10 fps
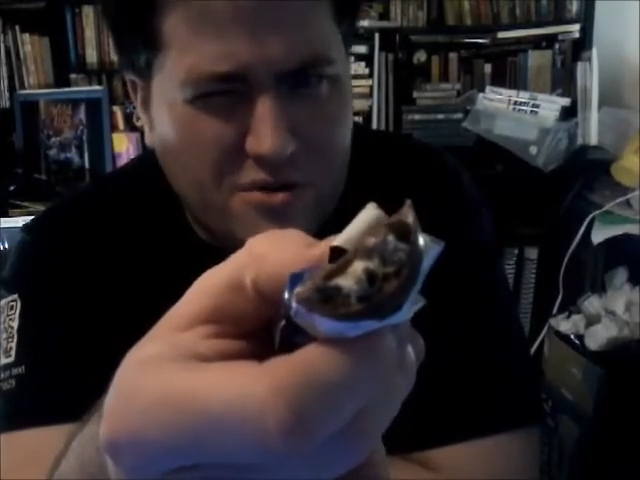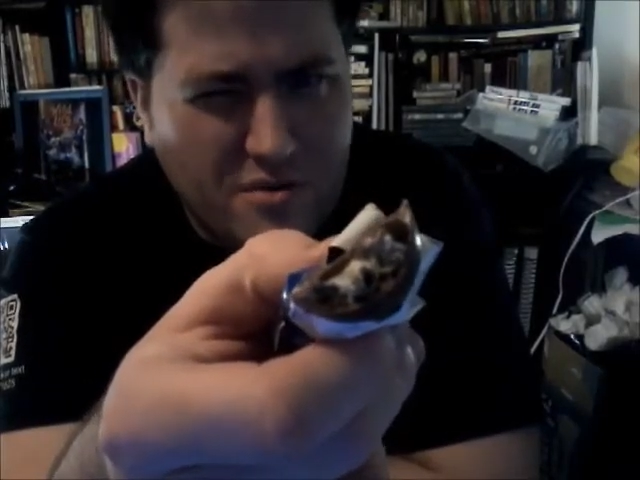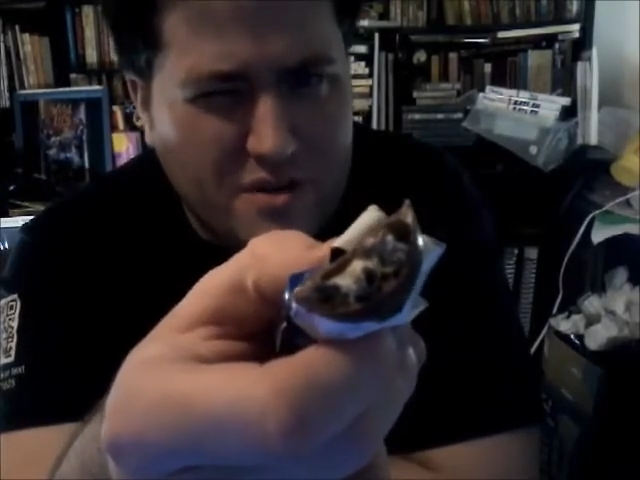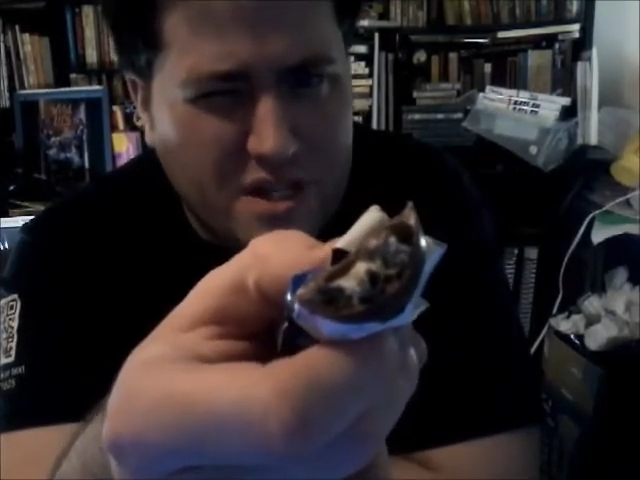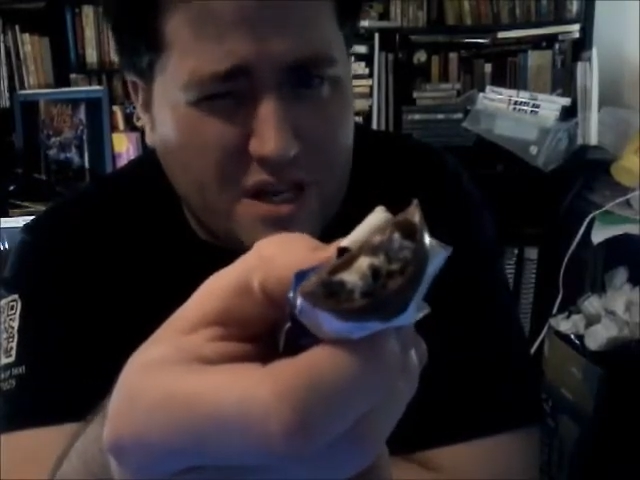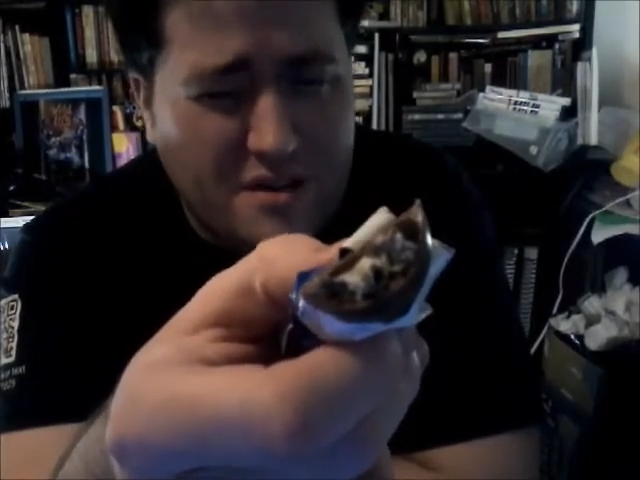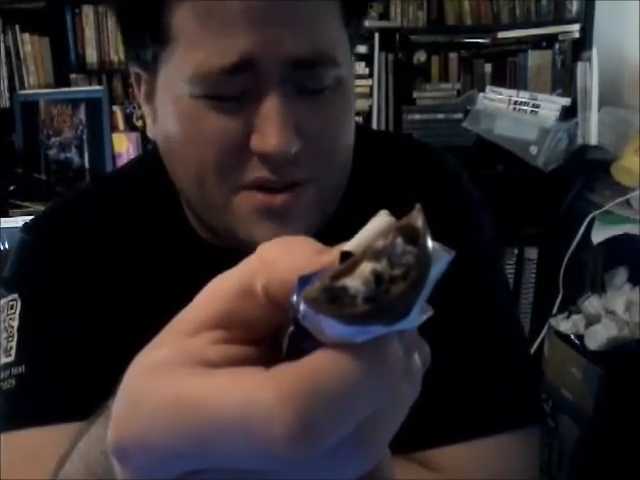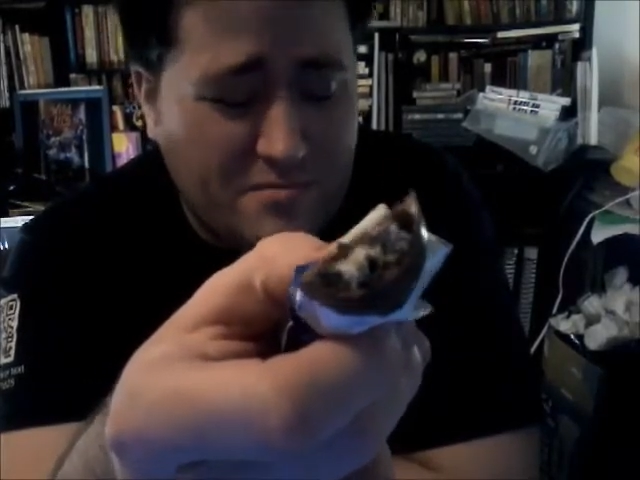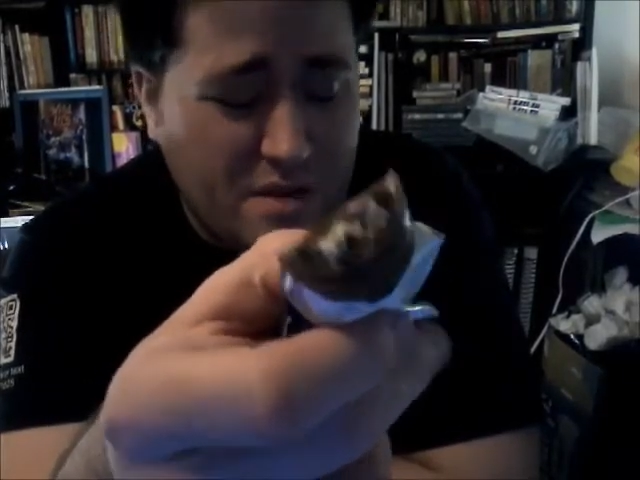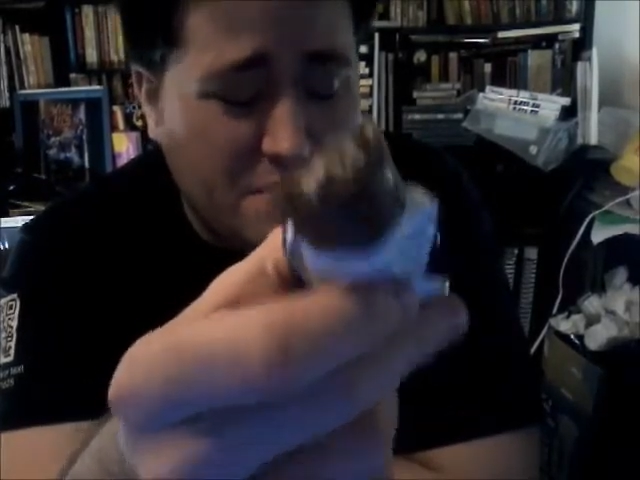to really tell,
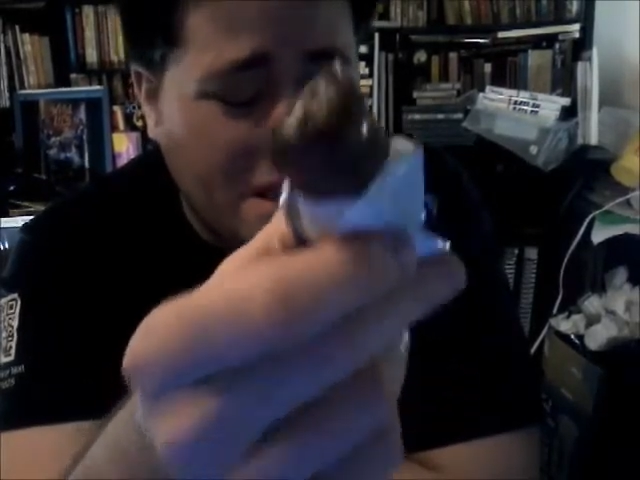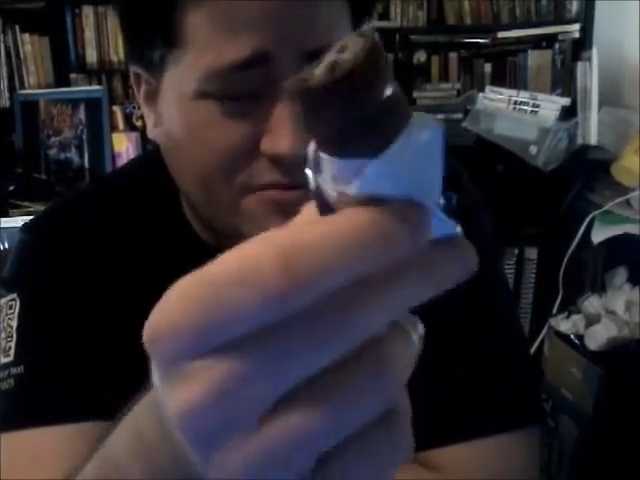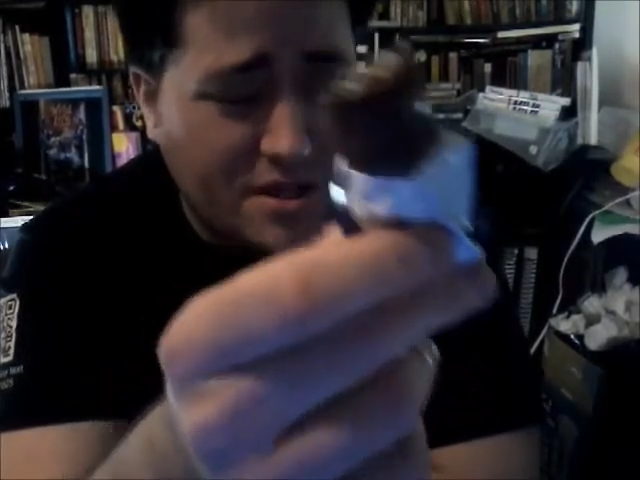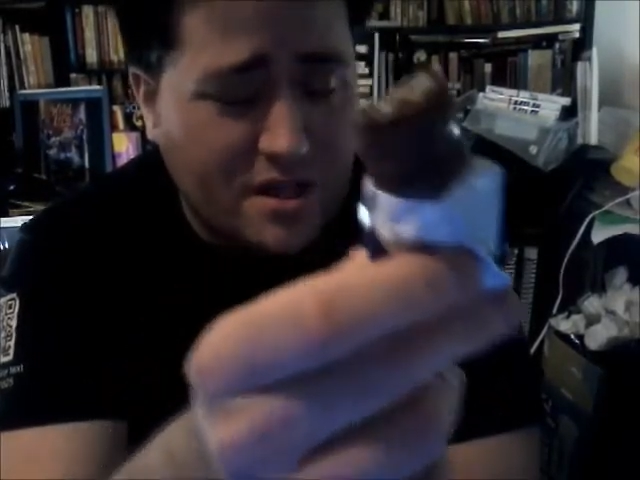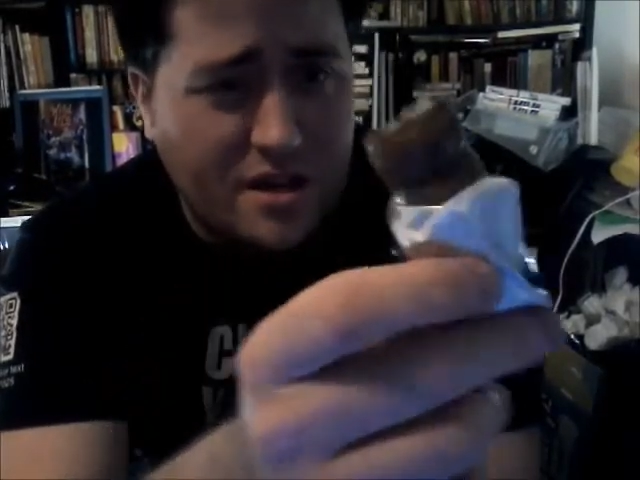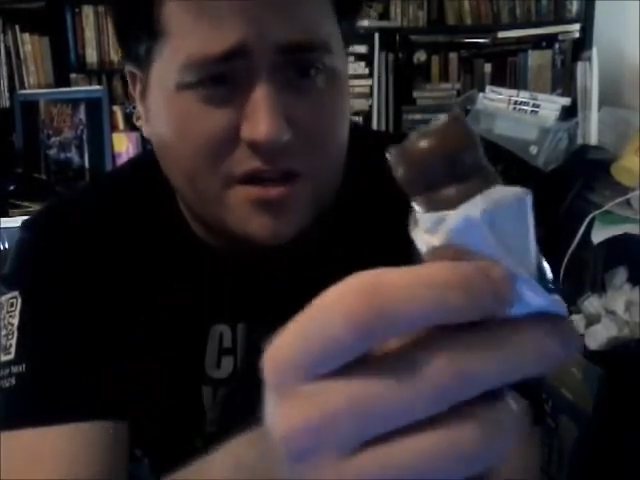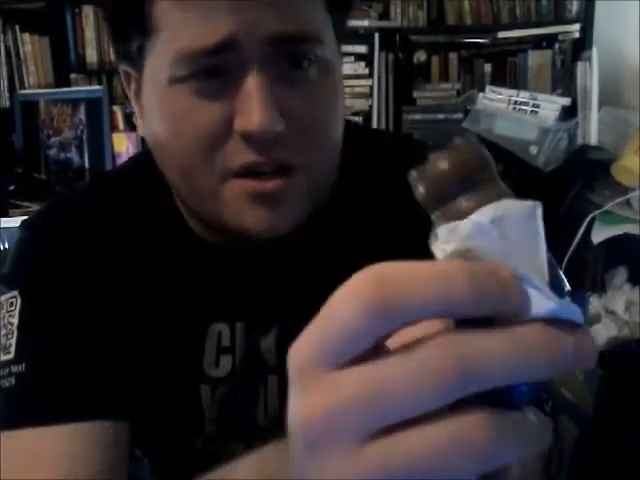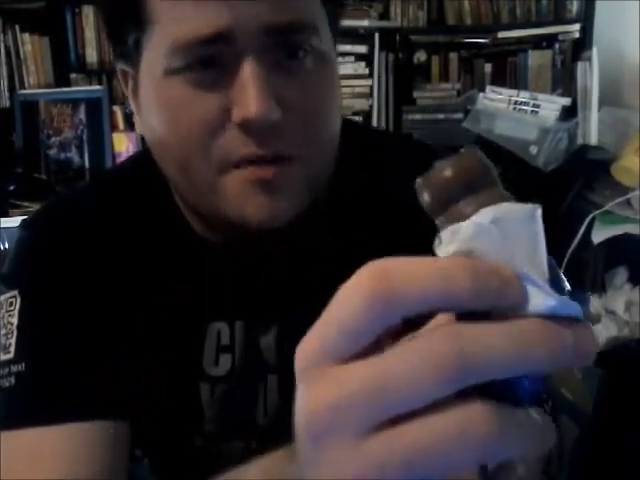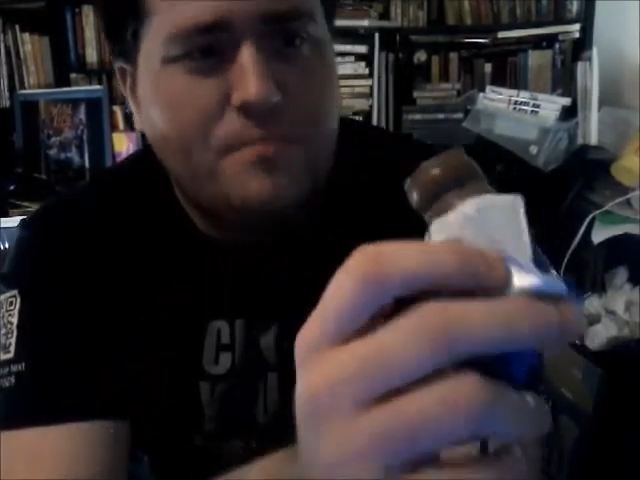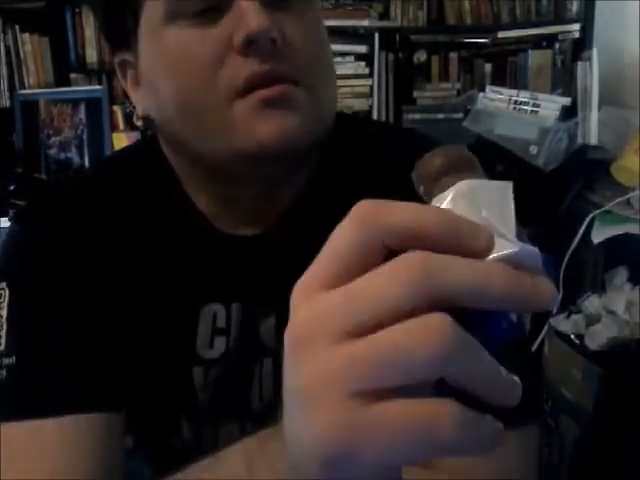and maybe that was the
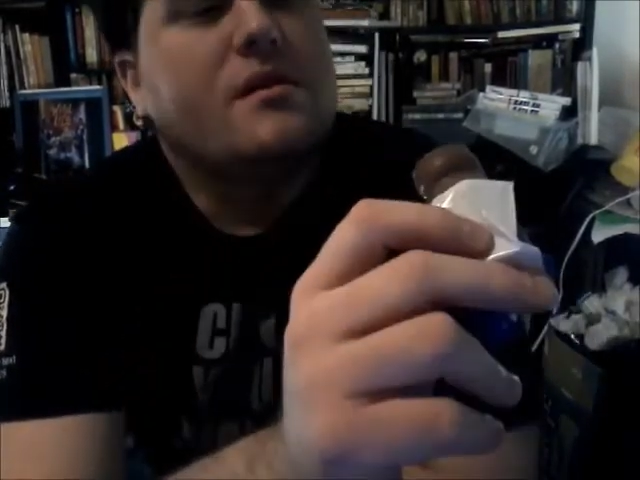idea.